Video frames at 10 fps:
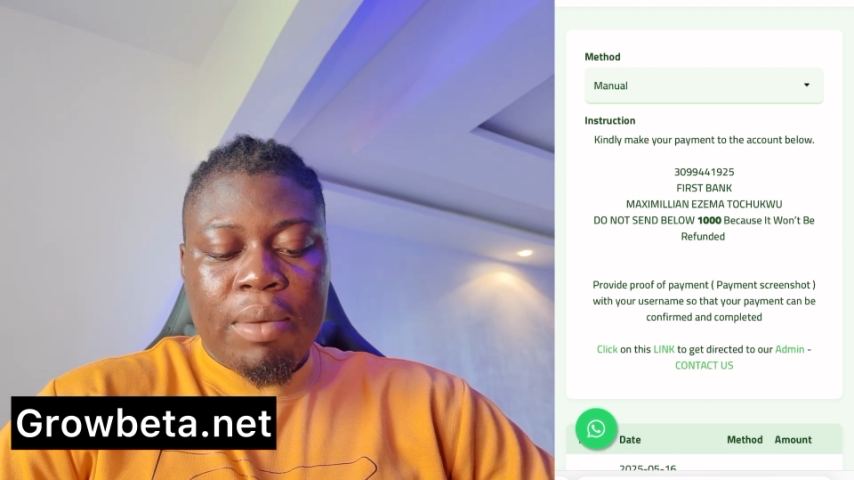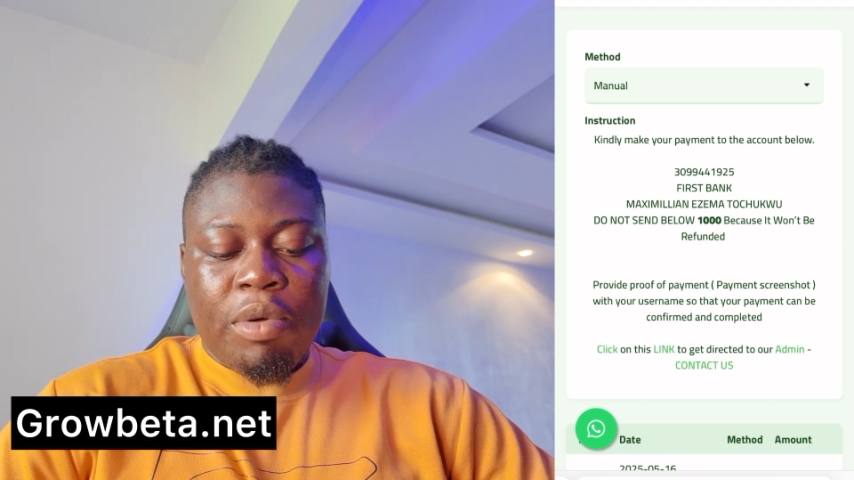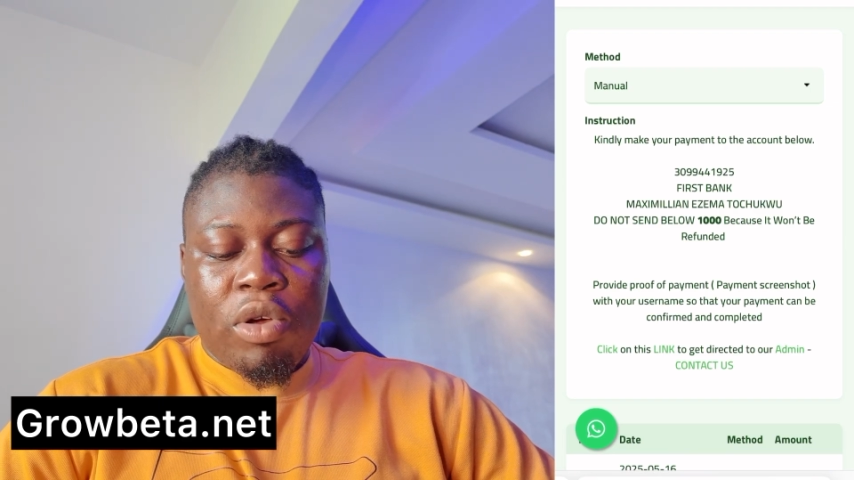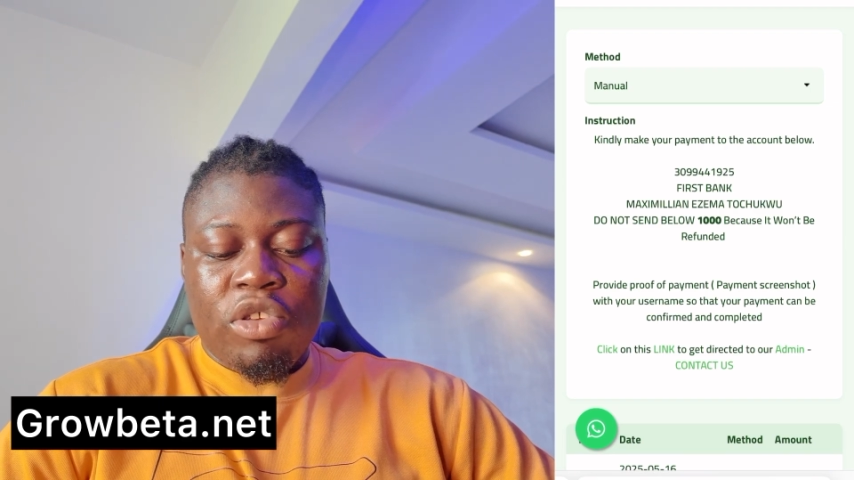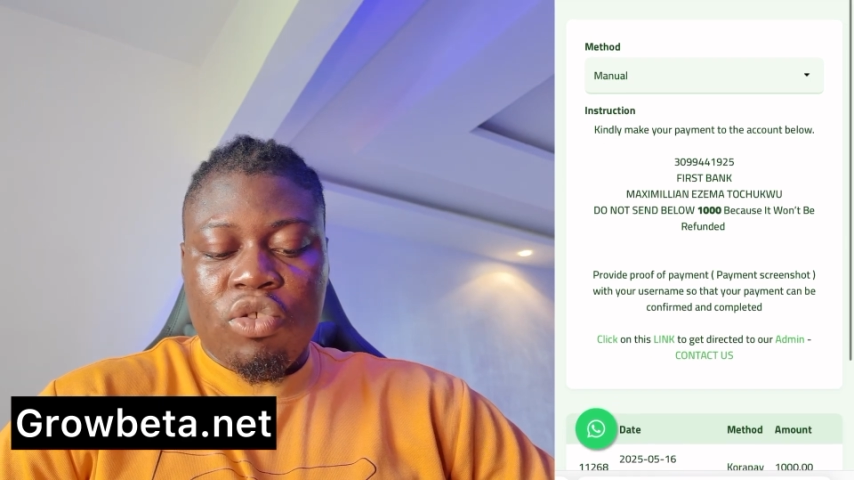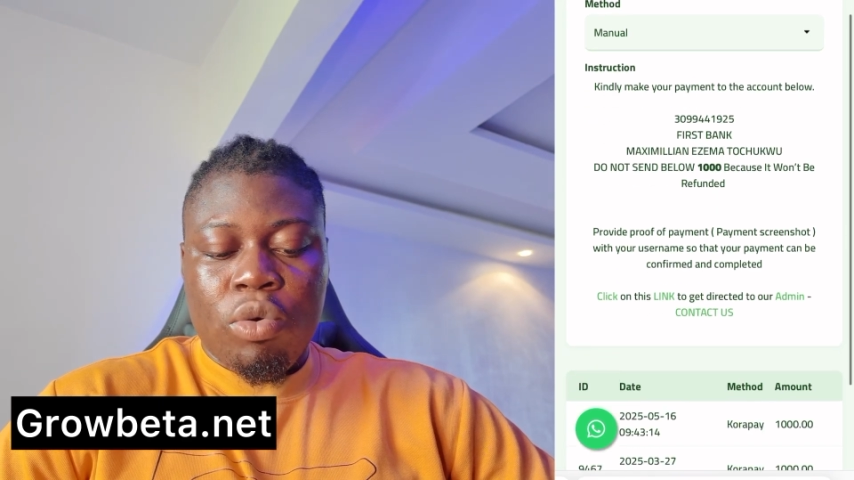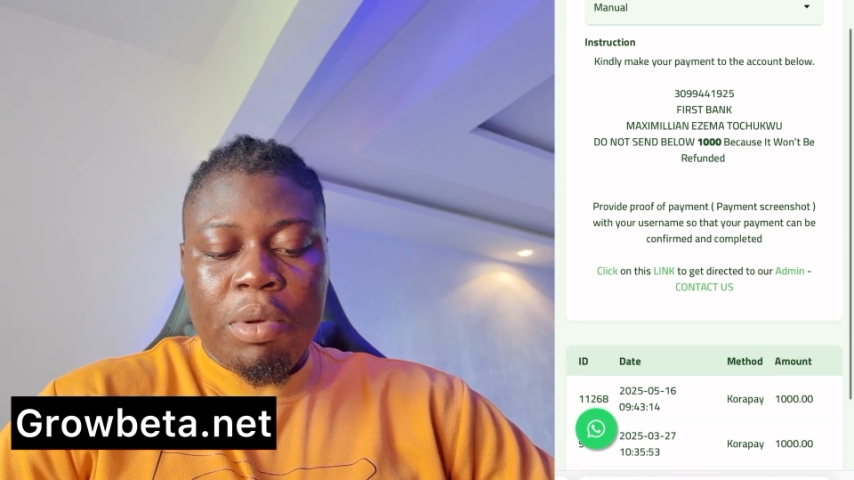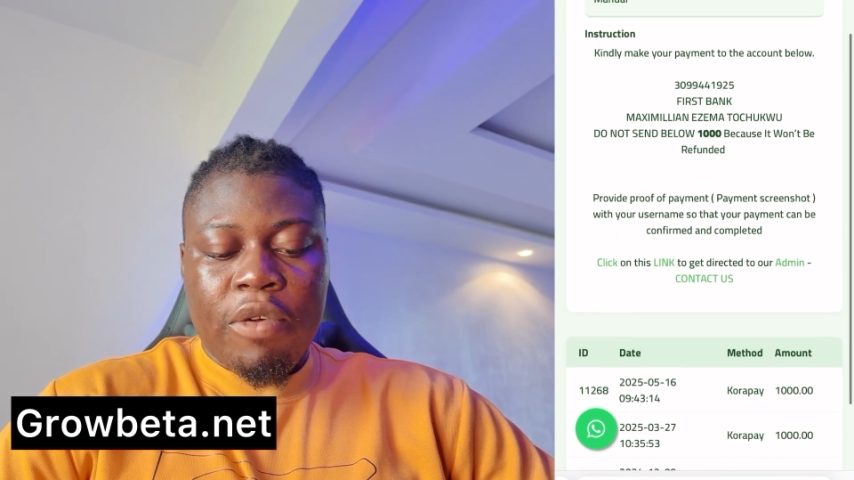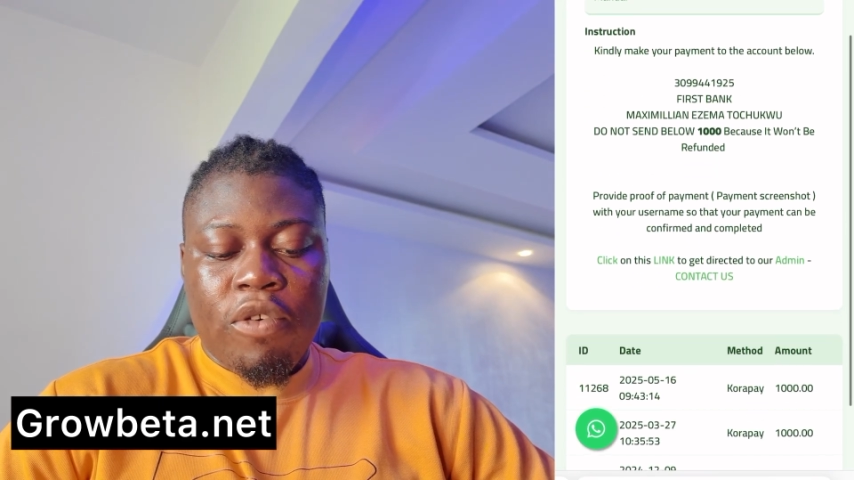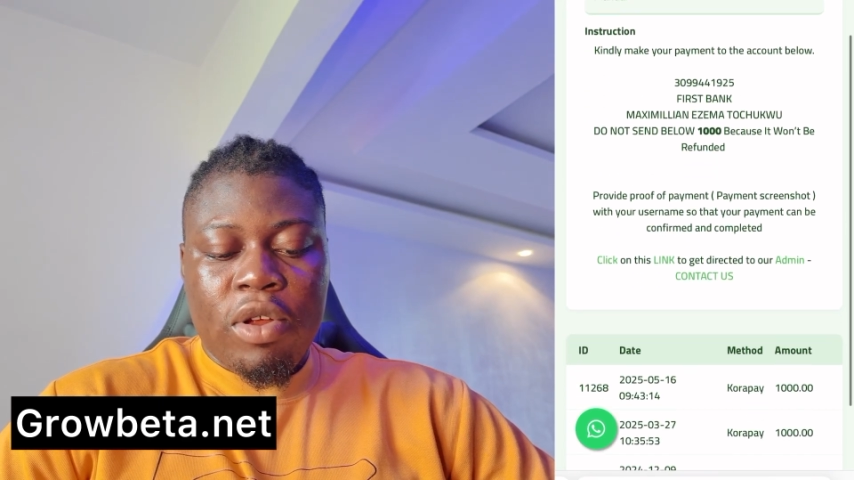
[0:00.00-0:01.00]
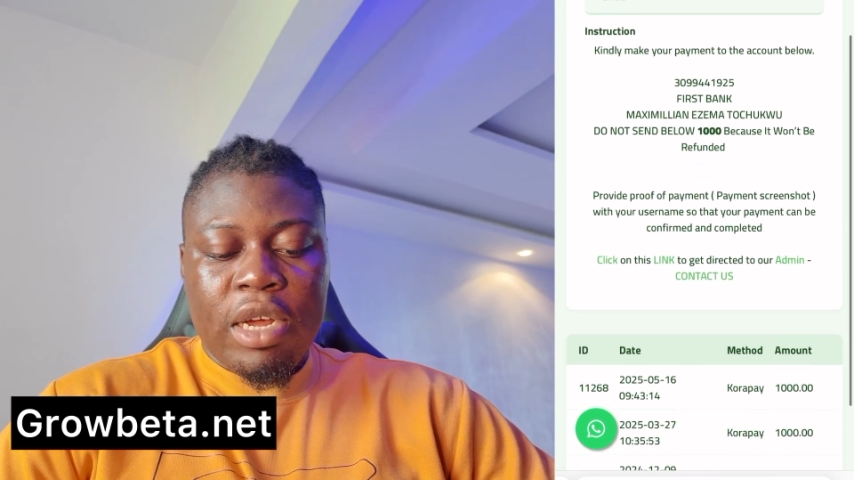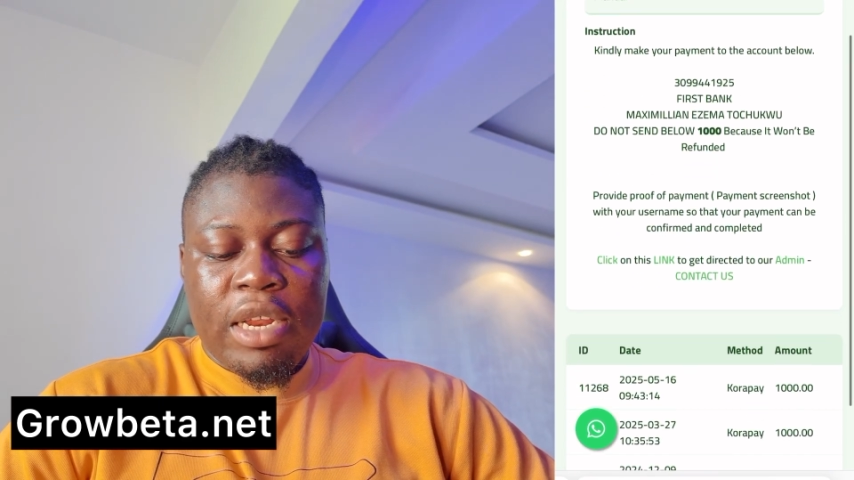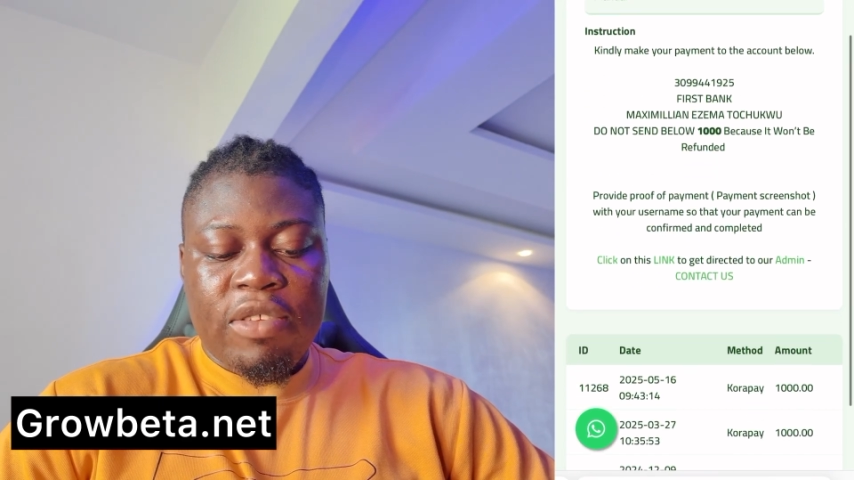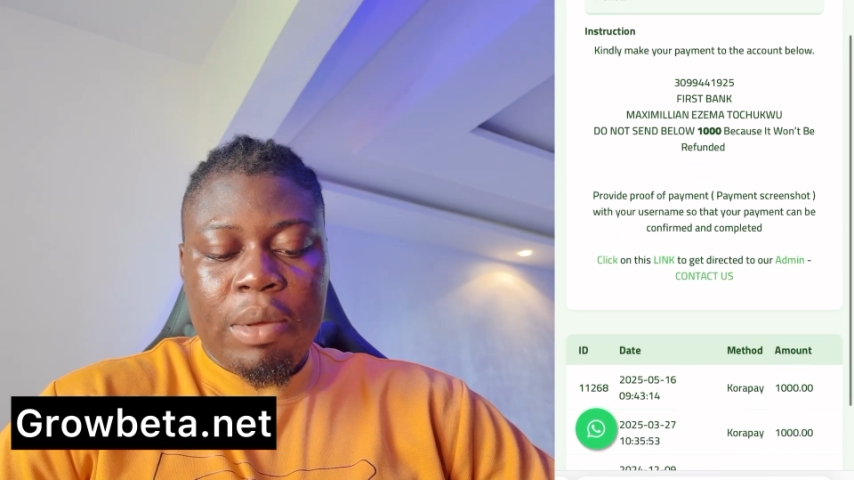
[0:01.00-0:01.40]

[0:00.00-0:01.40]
because it won't be refunded.